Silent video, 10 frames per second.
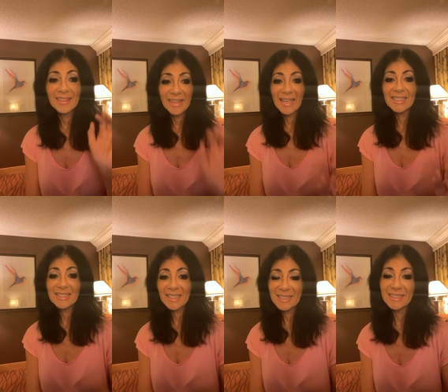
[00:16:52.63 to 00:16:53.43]
they
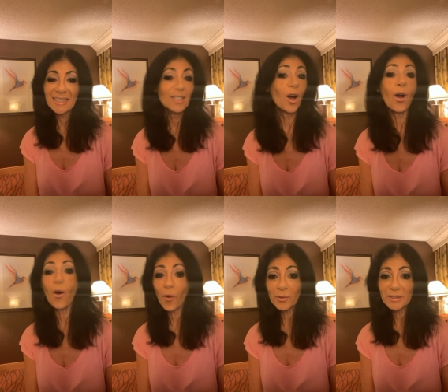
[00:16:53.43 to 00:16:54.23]
succeed
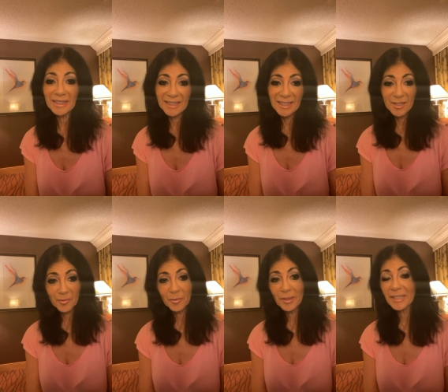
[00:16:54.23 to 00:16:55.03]
only
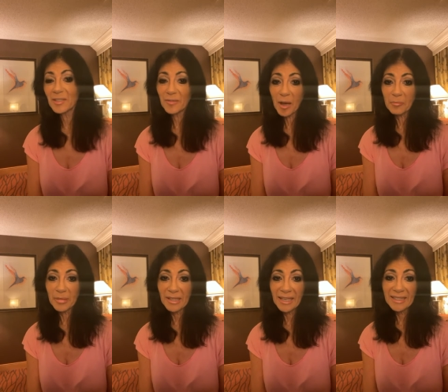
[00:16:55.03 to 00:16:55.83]
if we give up
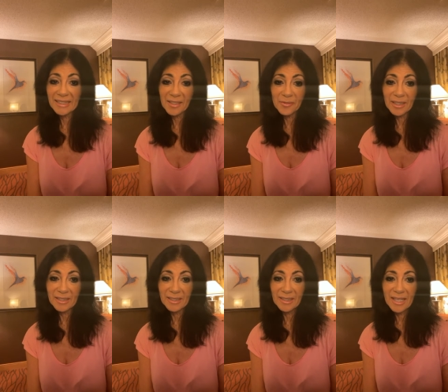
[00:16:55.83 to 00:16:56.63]
and give in.
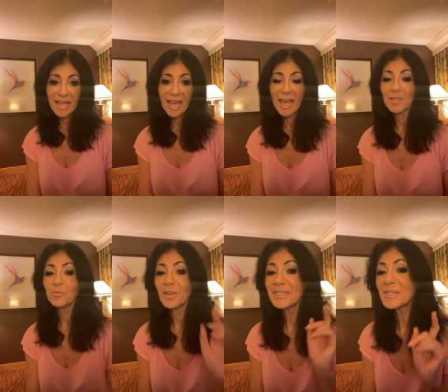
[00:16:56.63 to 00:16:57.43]

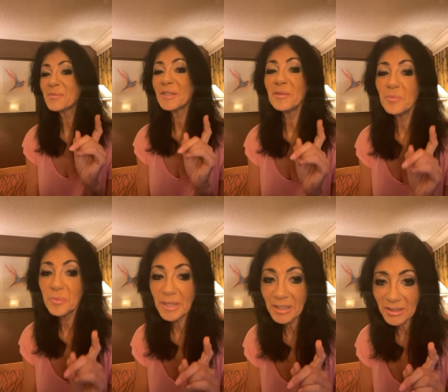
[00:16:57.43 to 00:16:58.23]
And once we
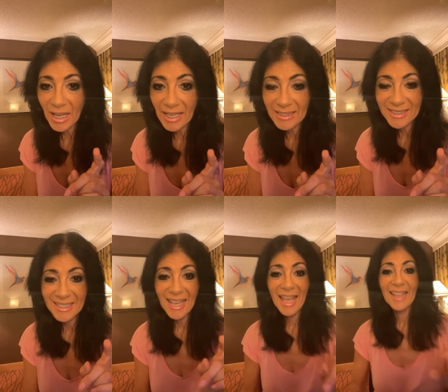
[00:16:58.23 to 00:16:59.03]
realize
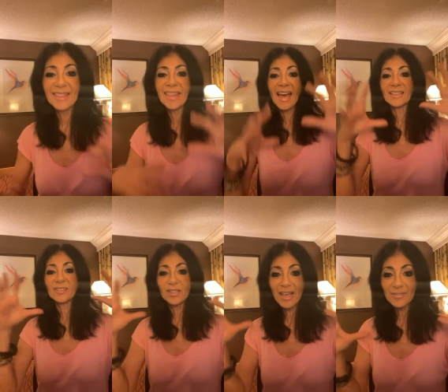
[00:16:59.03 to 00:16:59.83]
that
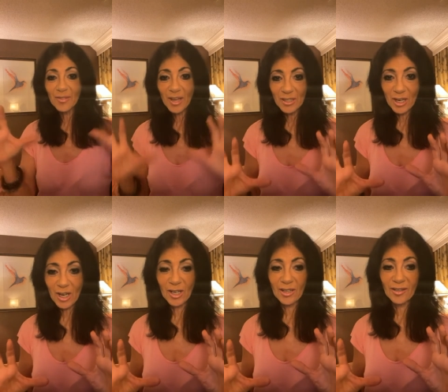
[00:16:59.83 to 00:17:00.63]
life on
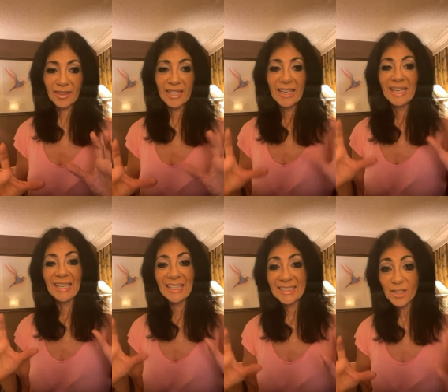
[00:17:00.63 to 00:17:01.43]
earth
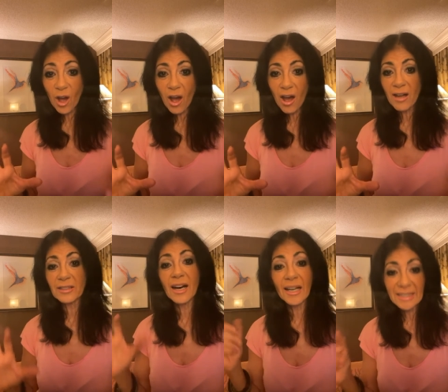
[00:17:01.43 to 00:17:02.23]
is all
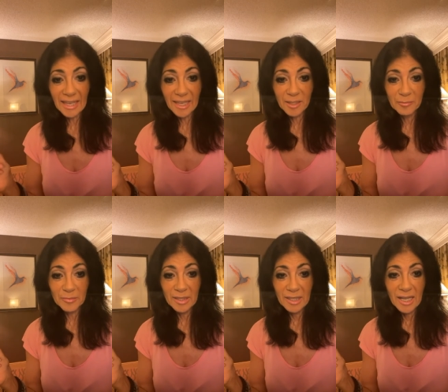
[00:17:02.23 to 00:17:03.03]
a game,
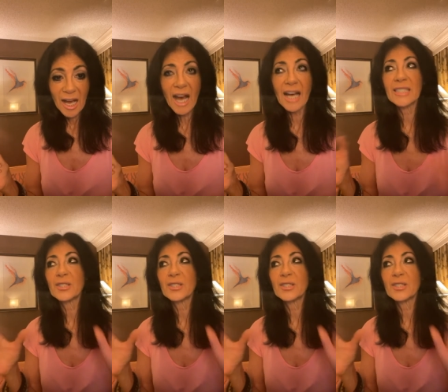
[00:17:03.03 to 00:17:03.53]
a